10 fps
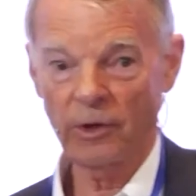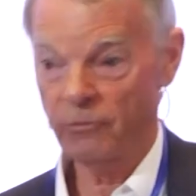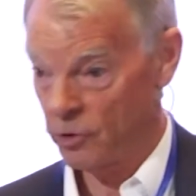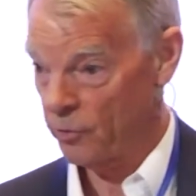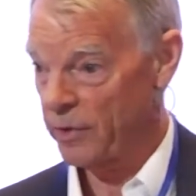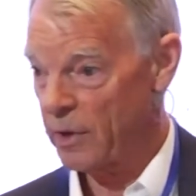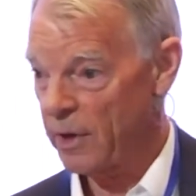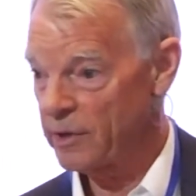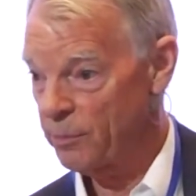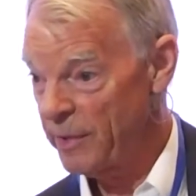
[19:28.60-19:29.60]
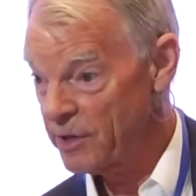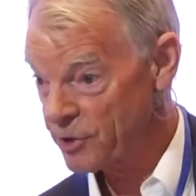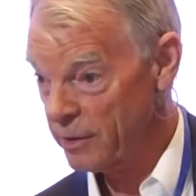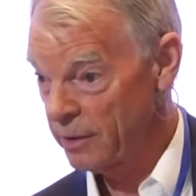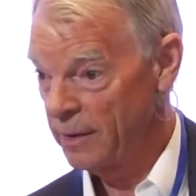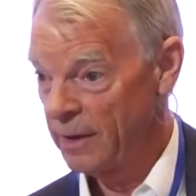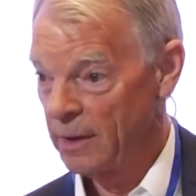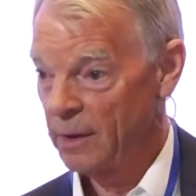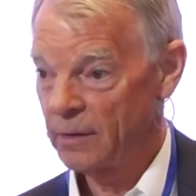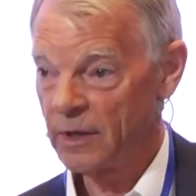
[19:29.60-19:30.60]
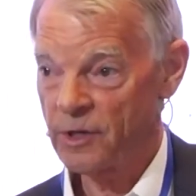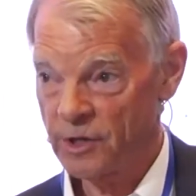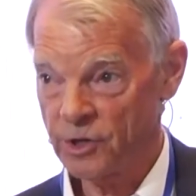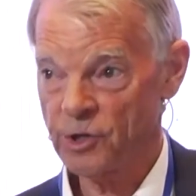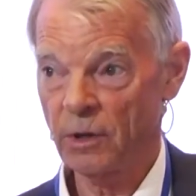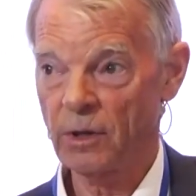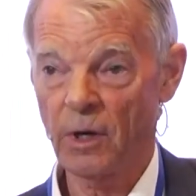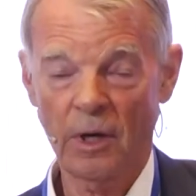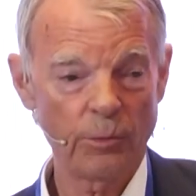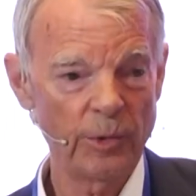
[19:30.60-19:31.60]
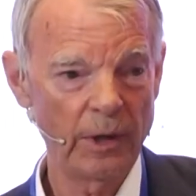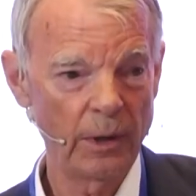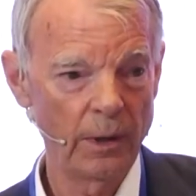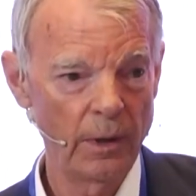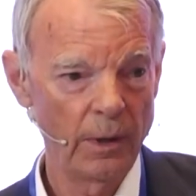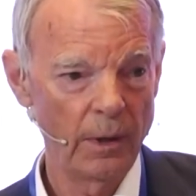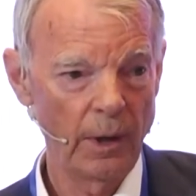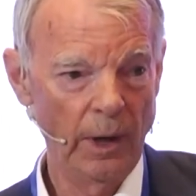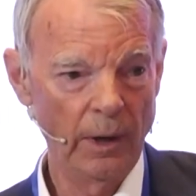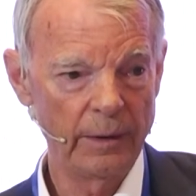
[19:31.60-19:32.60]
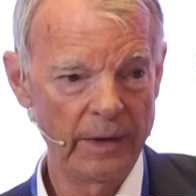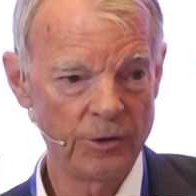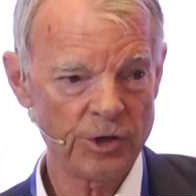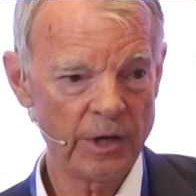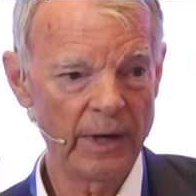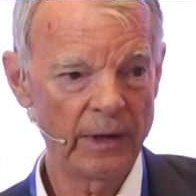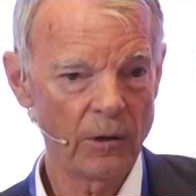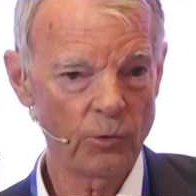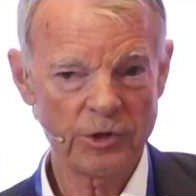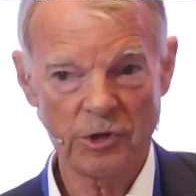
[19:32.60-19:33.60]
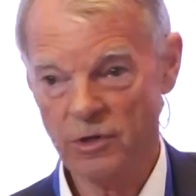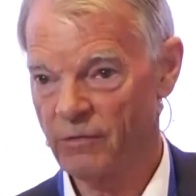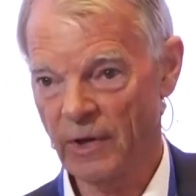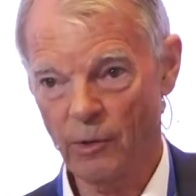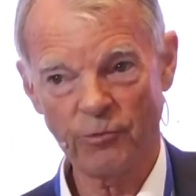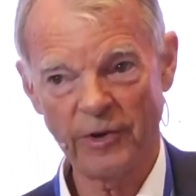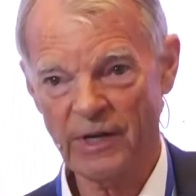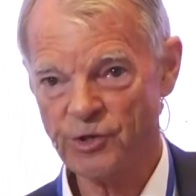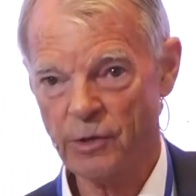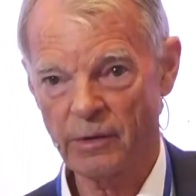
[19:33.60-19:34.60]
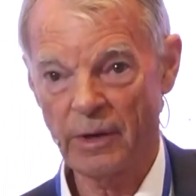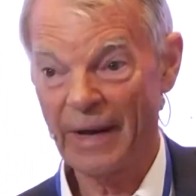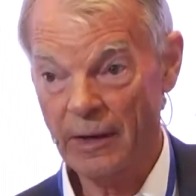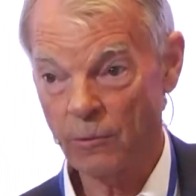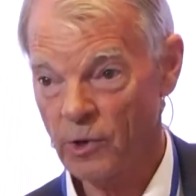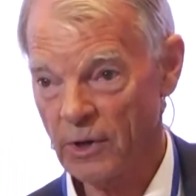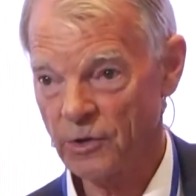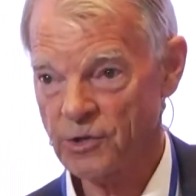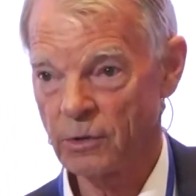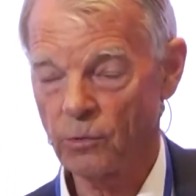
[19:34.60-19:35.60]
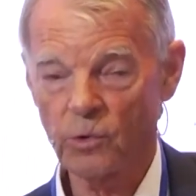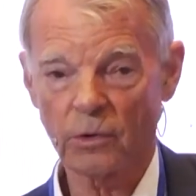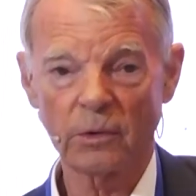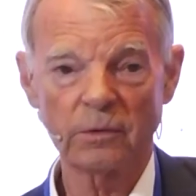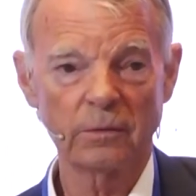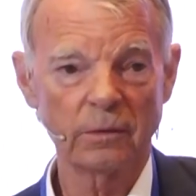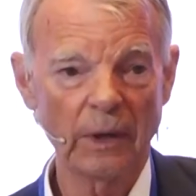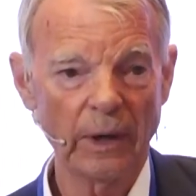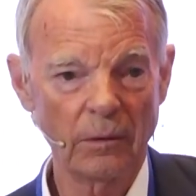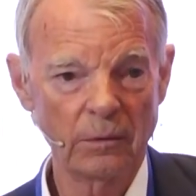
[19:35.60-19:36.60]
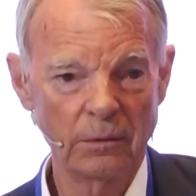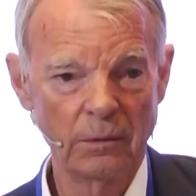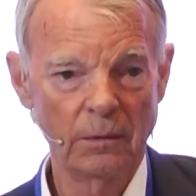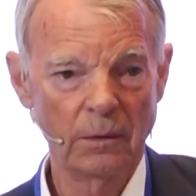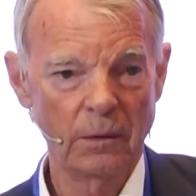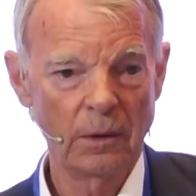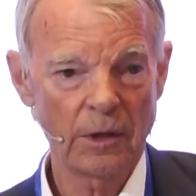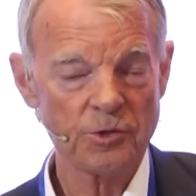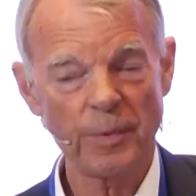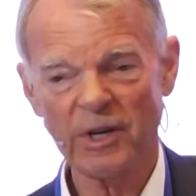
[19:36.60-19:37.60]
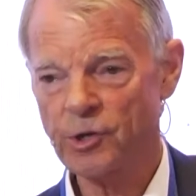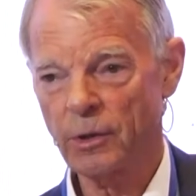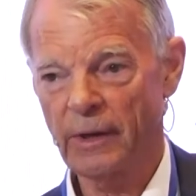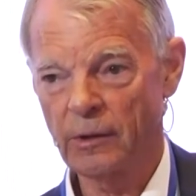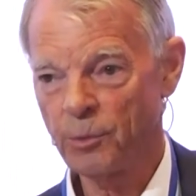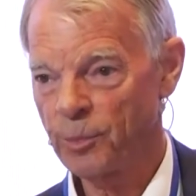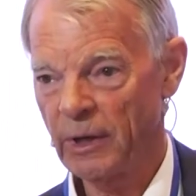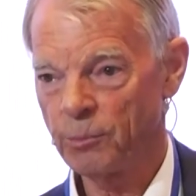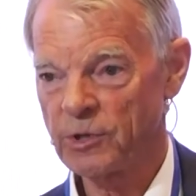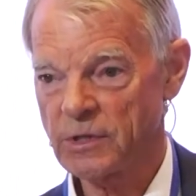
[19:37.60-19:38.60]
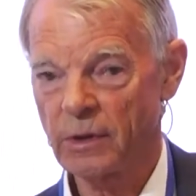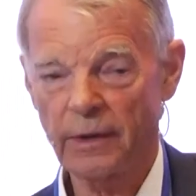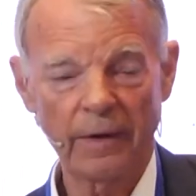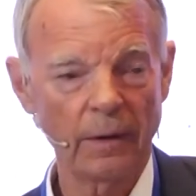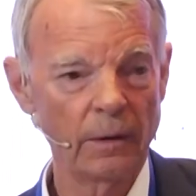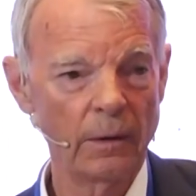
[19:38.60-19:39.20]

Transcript: even though they're hard to measure, that the digital economy in China, which is developed faster than anywhere else in the world, especially in the payments area,